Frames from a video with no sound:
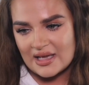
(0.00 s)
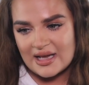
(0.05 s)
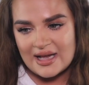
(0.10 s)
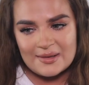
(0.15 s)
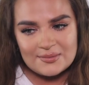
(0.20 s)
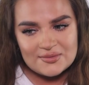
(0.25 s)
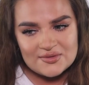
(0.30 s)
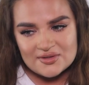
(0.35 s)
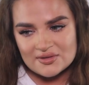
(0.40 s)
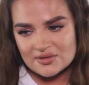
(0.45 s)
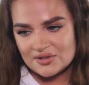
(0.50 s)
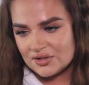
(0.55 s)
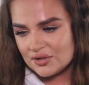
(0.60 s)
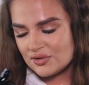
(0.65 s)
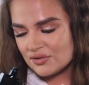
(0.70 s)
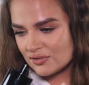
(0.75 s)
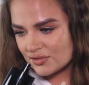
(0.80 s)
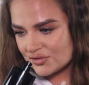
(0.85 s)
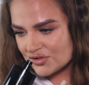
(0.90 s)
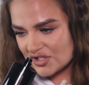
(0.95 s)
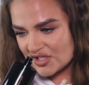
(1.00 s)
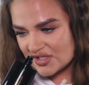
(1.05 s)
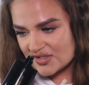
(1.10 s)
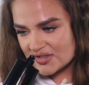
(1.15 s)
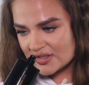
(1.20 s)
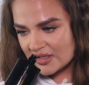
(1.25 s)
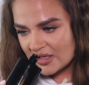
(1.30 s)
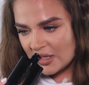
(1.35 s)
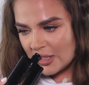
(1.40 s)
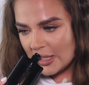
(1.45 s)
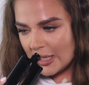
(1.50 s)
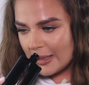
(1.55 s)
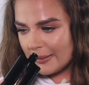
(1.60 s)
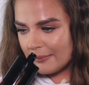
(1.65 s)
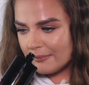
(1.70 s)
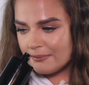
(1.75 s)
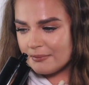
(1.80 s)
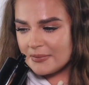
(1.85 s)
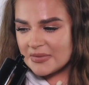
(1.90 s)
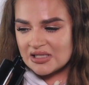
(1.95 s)
Absolutely gorgeous.
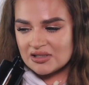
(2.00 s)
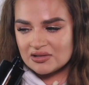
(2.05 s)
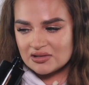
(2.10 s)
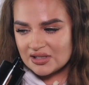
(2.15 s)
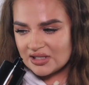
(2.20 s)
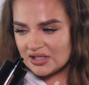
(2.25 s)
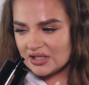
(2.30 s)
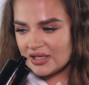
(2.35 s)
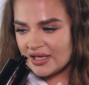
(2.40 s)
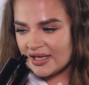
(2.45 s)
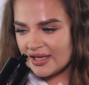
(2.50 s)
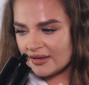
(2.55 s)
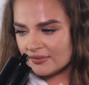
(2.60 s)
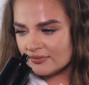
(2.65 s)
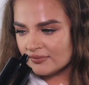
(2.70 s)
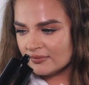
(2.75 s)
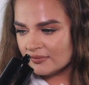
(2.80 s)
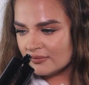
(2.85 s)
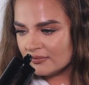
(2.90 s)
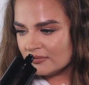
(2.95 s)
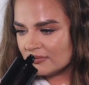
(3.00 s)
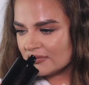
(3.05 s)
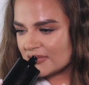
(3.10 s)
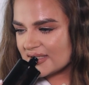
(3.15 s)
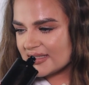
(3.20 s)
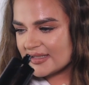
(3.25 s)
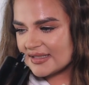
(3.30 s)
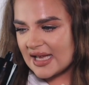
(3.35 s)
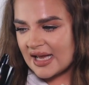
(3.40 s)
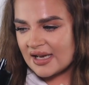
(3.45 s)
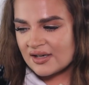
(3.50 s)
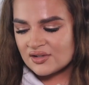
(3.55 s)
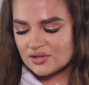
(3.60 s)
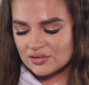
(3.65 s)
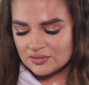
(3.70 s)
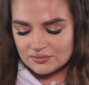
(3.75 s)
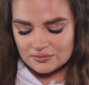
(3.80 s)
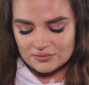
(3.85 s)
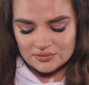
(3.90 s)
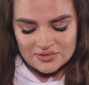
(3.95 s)
Milky,
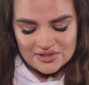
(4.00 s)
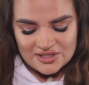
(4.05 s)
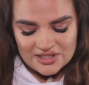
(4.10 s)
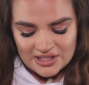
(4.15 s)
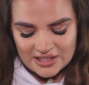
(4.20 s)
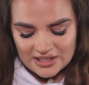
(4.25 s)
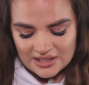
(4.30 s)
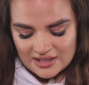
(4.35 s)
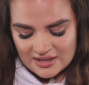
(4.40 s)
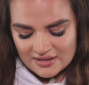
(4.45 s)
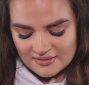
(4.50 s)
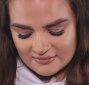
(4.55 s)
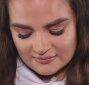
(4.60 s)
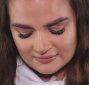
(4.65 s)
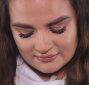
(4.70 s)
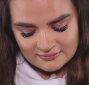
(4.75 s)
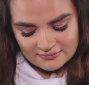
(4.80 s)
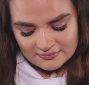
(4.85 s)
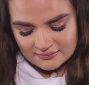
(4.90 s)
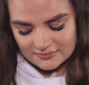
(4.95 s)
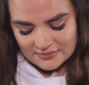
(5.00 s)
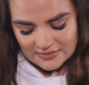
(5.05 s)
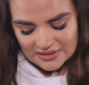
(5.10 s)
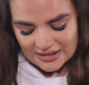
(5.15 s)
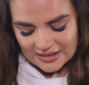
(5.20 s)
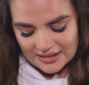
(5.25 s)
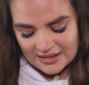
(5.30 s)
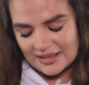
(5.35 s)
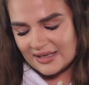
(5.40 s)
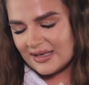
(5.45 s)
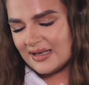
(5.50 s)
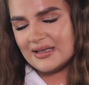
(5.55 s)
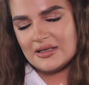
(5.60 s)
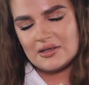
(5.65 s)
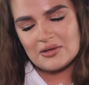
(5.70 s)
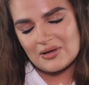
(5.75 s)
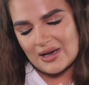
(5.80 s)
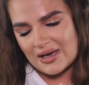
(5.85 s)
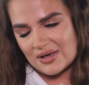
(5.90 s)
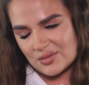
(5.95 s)
sandalwoody,
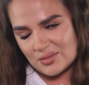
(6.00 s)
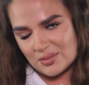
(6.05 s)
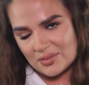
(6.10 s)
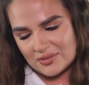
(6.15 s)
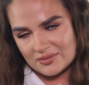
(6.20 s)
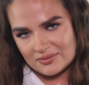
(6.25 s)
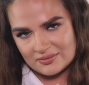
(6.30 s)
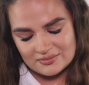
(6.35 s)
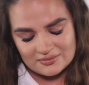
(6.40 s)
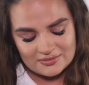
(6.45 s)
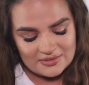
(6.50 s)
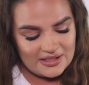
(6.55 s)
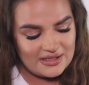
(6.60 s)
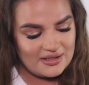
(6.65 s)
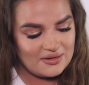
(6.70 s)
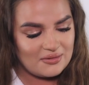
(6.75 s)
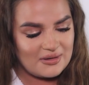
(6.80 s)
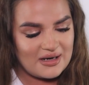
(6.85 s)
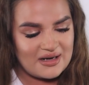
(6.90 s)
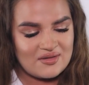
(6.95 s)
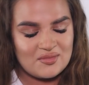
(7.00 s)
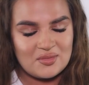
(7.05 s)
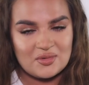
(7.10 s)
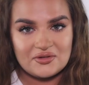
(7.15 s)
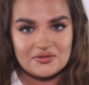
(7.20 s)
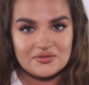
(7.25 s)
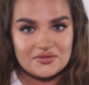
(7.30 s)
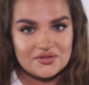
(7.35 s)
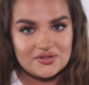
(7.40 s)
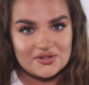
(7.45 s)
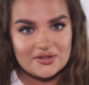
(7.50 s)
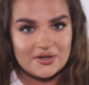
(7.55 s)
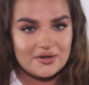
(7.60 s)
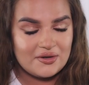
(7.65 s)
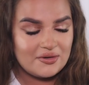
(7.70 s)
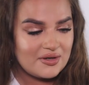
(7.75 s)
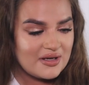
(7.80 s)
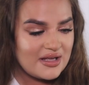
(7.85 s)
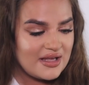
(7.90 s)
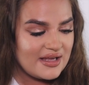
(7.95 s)
incredible, incredible.
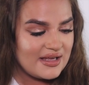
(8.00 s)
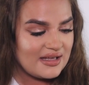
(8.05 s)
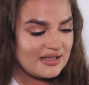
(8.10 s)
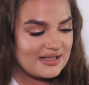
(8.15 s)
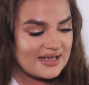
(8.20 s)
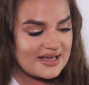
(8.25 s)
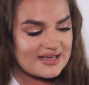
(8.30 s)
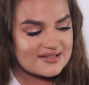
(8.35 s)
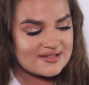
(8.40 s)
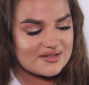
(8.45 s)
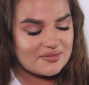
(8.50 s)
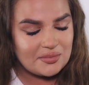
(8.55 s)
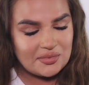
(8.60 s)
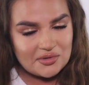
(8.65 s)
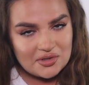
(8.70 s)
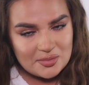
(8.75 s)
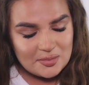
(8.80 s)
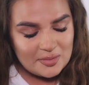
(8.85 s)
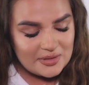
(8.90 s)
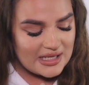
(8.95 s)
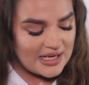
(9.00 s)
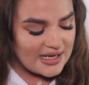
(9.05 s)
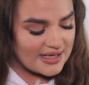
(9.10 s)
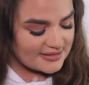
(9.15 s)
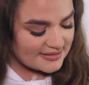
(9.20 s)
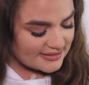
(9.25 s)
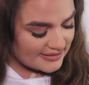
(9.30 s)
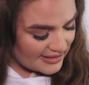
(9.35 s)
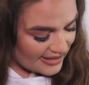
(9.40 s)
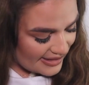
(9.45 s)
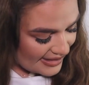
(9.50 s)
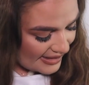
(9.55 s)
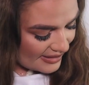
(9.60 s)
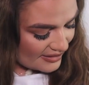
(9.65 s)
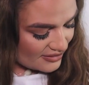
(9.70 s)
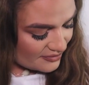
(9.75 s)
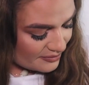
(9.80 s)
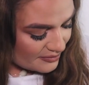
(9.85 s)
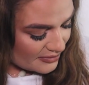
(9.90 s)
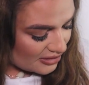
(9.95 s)
So yes, Book Plus
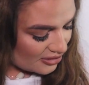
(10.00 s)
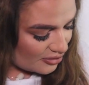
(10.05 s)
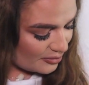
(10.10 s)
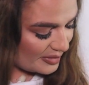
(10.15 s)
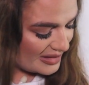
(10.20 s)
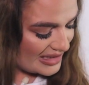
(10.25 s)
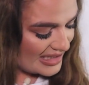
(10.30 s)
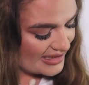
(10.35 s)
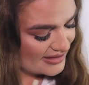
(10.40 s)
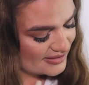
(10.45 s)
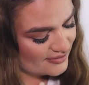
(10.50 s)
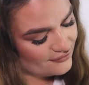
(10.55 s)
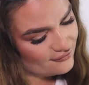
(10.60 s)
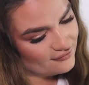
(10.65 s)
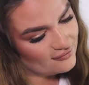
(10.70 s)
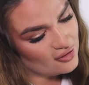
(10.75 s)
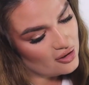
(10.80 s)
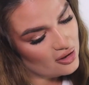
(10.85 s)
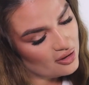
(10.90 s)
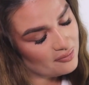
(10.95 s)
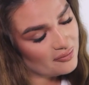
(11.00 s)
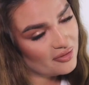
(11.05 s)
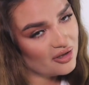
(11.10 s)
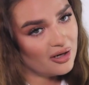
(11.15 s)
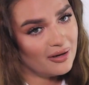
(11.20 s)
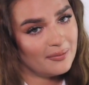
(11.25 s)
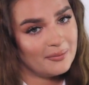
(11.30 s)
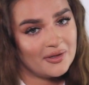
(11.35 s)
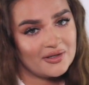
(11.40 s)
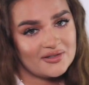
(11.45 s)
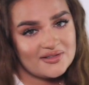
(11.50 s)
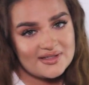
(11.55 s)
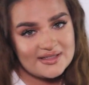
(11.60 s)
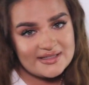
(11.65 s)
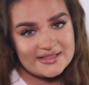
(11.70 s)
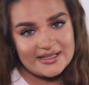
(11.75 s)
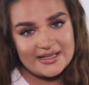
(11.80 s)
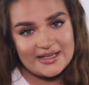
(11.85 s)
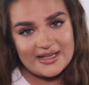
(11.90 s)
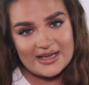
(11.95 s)
and Milk Plus from
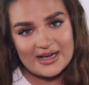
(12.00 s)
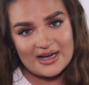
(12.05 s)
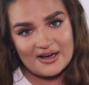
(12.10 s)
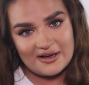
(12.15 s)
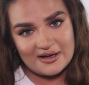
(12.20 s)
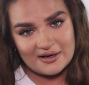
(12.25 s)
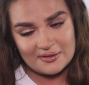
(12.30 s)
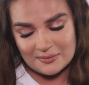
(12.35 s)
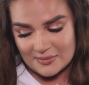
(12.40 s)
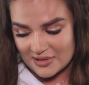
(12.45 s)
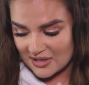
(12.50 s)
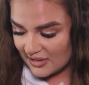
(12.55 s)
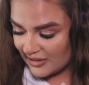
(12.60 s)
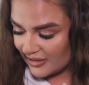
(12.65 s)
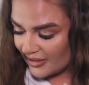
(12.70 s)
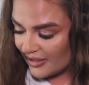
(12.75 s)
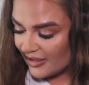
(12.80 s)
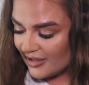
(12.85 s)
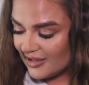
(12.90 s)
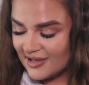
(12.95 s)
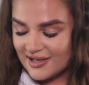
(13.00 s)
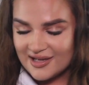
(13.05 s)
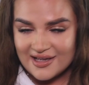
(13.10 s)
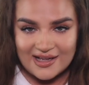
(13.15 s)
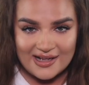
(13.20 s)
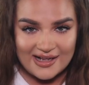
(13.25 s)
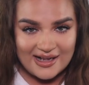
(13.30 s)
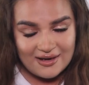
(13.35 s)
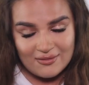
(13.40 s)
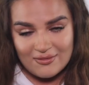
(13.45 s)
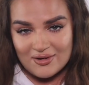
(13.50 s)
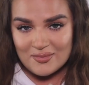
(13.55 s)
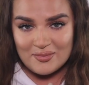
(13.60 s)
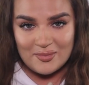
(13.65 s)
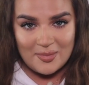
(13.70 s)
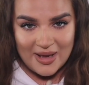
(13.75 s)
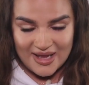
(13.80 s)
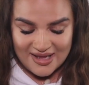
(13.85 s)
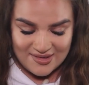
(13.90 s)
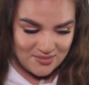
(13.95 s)
Commodity are my
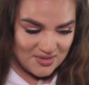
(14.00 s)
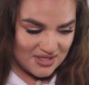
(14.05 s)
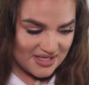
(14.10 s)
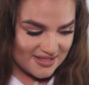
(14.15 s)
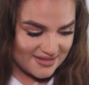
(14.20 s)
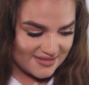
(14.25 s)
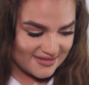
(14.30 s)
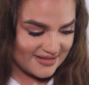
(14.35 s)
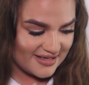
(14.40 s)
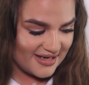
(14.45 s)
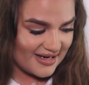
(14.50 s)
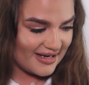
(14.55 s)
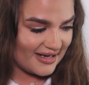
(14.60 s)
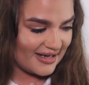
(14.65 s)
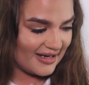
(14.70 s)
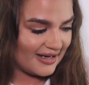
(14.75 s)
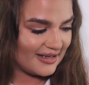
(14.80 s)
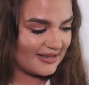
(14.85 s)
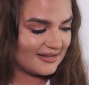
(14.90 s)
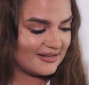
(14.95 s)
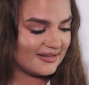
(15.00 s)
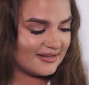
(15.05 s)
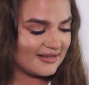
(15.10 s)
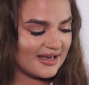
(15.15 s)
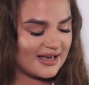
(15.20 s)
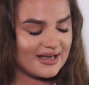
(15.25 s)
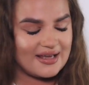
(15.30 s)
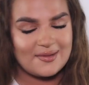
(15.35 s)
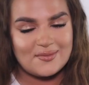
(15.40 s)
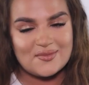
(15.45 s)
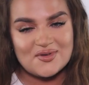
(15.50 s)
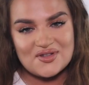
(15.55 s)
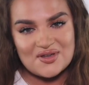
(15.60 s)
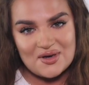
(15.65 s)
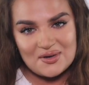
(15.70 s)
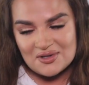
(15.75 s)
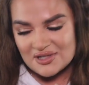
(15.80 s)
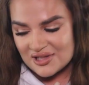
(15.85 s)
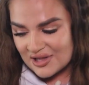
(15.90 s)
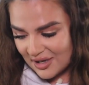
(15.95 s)
current babies that I am
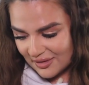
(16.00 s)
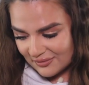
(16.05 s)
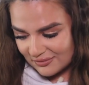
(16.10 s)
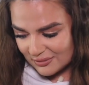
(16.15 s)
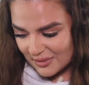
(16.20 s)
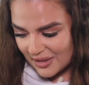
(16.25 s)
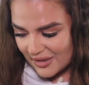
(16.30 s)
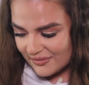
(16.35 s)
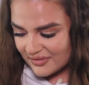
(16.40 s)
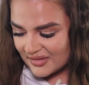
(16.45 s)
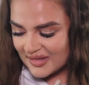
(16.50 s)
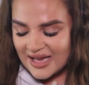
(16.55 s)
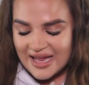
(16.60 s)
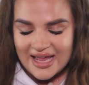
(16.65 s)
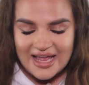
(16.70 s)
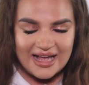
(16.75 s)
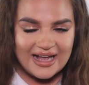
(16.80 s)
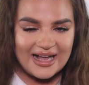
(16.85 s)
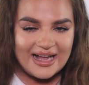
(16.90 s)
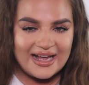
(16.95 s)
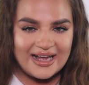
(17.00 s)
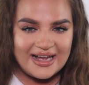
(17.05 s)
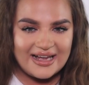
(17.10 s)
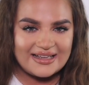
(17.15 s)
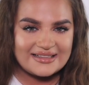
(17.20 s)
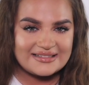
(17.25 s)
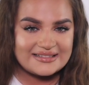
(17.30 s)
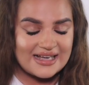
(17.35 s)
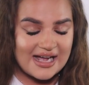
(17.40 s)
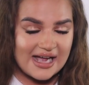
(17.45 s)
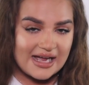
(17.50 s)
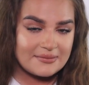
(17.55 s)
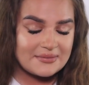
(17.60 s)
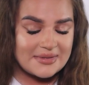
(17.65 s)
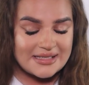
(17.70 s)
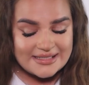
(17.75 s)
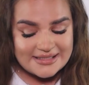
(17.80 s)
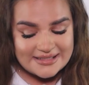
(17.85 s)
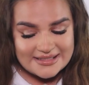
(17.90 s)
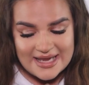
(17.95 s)
so in love with. And I
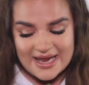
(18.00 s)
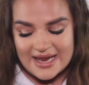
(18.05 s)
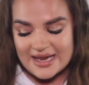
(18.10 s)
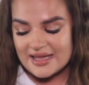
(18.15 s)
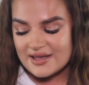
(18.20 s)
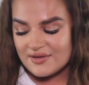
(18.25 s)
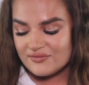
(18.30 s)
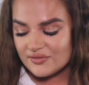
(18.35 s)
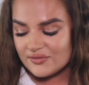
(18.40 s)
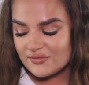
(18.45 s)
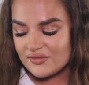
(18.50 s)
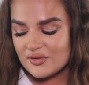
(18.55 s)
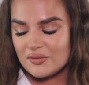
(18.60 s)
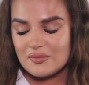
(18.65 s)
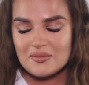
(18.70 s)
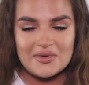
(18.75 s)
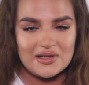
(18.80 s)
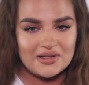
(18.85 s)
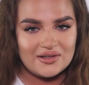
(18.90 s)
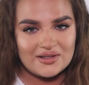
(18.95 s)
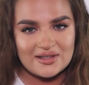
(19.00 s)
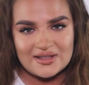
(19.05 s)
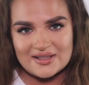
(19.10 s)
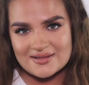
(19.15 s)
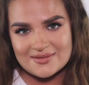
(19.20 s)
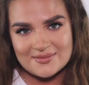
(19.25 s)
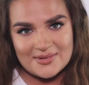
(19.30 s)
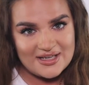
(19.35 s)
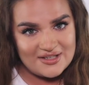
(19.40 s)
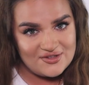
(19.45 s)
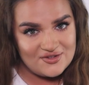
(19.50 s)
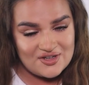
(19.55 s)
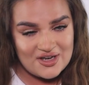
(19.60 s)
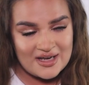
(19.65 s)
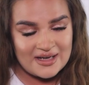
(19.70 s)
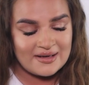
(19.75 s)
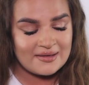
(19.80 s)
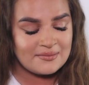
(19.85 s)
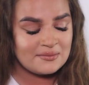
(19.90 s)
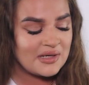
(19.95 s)
must say, even though Milk is my
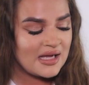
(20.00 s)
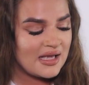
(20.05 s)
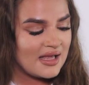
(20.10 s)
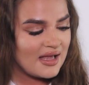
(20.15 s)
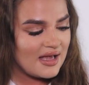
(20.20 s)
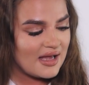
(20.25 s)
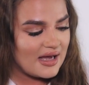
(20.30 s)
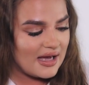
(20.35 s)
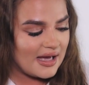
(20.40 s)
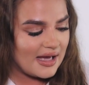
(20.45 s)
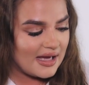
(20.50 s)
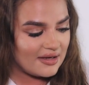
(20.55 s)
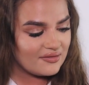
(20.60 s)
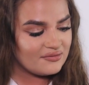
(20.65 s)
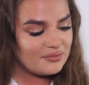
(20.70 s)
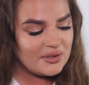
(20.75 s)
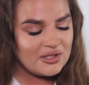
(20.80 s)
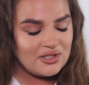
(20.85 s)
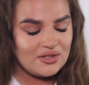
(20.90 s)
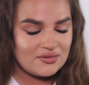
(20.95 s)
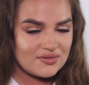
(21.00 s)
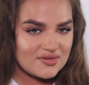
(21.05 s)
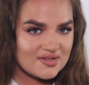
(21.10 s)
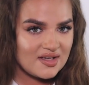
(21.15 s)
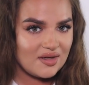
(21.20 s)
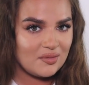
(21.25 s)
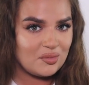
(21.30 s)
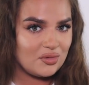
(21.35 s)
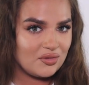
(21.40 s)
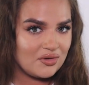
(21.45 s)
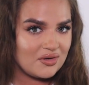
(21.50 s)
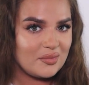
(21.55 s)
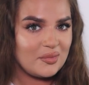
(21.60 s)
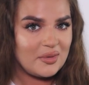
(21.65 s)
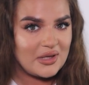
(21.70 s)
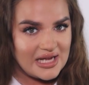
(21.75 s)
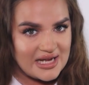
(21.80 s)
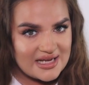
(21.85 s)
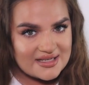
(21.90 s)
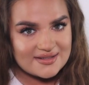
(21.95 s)
jam, I've been using Book
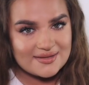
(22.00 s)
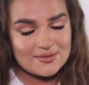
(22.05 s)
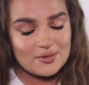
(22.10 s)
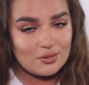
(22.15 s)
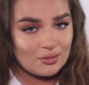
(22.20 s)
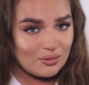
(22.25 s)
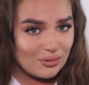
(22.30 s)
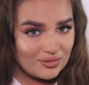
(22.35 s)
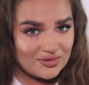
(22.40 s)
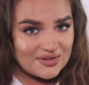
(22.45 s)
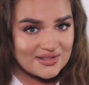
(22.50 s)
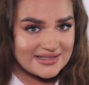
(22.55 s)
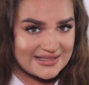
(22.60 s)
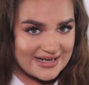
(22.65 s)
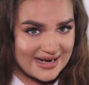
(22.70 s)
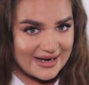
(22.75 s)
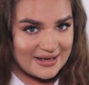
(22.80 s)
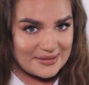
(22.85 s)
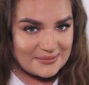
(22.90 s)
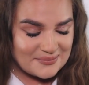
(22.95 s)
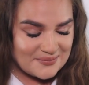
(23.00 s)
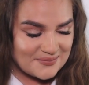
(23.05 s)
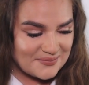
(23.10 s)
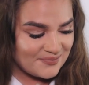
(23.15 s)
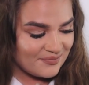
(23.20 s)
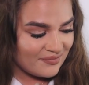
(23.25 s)
Plus all the time.